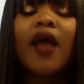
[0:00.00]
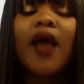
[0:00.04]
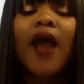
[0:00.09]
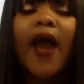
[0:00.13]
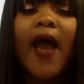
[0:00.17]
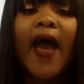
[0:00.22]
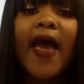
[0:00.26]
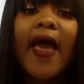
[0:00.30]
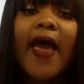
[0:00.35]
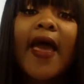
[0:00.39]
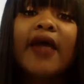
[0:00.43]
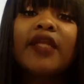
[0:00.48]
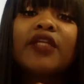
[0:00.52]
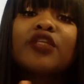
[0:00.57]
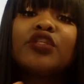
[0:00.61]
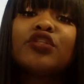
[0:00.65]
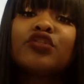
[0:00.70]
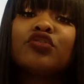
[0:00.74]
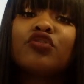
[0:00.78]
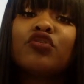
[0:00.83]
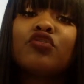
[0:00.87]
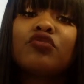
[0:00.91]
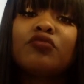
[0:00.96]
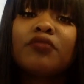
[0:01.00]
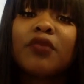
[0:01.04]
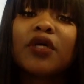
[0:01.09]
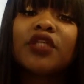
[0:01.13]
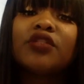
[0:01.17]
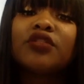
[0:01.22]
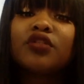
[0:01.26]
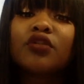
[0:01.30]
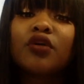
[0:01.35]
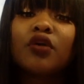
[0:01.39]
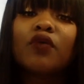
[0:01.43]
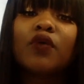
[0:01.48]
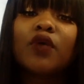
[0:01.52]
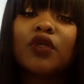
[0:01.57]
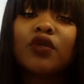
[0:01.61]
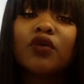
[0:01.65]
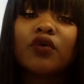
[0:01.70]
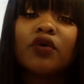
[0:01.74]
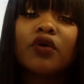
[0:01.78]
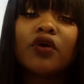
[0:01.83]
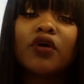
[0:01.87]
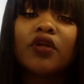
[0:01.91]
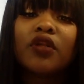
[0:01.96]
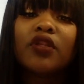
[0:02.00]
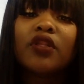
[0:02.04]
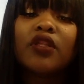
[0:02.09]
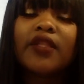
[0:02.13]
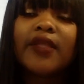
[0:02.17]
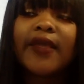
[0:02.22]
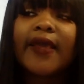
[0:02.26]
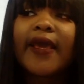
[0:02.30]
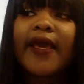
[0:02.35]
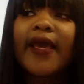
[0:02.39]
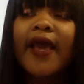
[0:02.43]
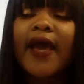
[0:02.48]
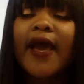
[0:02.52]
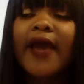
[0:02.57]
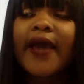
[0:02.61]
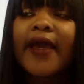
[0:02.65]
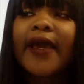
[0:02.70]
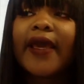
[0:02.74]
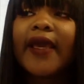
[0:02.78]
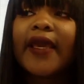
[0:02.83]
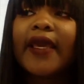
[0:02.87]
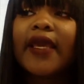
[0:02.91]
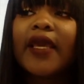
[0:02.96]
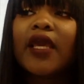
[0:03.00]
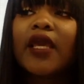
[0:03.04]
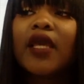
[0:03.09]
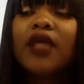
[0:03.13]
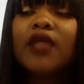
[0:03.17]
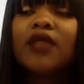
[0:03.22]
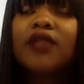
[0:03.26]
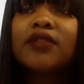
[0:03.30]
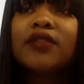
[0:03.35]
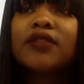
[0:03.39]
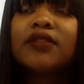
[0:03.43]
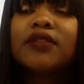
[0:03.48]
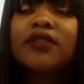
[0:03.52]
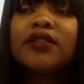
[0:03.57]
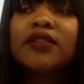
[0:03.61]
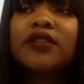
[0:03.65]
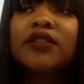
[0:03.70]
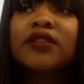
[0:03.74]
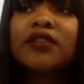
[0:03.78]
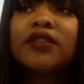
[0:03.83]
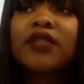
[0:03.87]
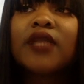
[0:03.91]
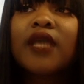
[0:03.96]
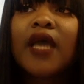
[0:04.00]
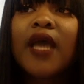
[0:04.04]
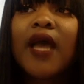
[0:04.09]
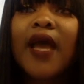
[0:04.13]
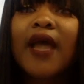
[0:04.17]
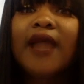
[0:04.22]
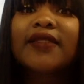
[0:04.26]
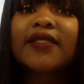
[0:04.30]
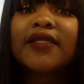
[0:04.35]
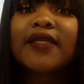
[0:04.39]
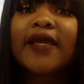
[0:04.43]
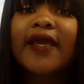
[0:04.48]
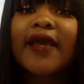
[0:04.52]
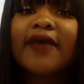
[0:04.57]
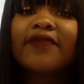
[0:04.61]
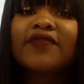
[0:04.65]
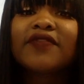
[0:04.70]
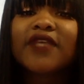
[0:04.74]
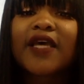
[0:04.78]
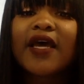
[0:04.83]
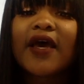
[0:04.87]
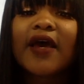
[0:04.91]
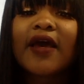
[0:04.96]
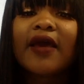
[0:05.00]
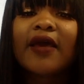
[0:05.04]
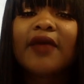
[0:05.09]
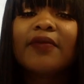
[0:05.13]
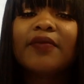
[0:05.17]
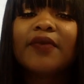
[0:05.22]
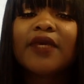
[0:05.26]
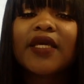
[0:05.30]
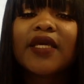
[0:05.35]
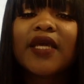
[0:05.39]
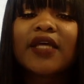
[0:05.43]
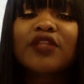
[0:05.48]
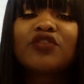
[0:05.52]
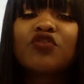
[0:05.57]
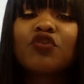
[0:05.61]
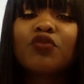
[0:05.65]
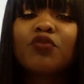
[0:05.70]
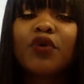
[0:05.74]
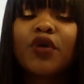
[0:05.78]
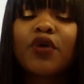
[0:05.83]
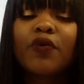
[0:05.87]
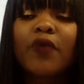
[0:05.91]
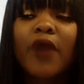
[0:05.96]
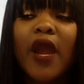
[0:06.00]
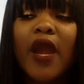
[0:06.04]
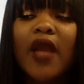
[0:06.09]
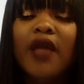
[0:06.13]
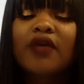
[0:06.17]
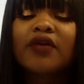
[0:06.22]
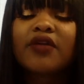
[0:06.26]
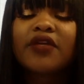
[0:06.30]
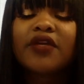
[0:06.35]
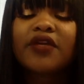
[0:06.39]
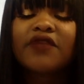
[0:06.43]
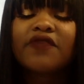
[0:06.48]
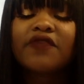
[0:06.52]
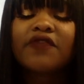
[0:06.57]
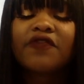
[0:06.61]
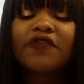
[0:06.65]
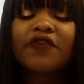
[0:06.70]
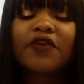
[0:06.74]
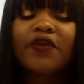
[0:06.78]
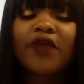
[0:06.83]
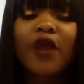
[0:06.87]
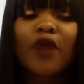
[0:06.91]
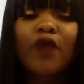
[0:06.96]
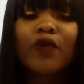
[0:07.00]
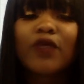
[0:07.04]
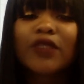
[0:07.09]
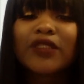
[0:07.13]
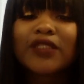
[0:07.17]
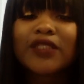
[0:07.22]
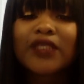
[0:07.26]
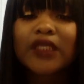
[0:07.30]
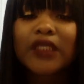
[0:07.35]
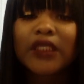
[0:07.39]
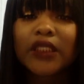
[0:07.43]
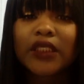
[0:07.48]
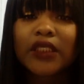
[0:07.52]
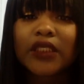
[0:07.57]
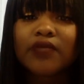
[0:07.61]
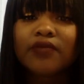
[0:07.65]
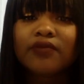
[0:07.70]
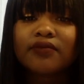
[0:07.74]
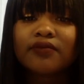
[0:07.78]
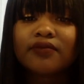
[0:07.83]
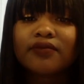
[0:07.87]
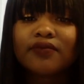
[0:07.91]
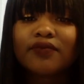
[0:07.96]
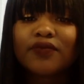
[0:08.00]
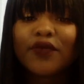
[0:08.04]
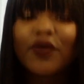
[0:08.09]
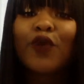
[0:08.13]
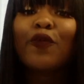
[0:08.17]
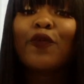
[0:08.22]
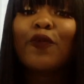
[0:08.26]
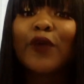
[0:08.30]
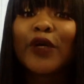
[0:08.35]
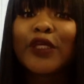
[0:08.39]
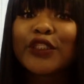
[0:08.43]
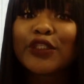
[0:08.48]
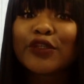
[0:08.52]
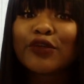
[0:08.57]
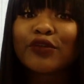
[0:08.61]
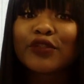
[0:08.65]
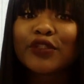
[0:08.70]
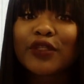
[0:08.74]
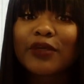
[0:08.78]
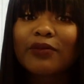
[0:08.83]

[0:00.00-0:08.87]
I had so much going on that I didn't have time. It got to a point where I couldn't even figure out when to eat, when to go to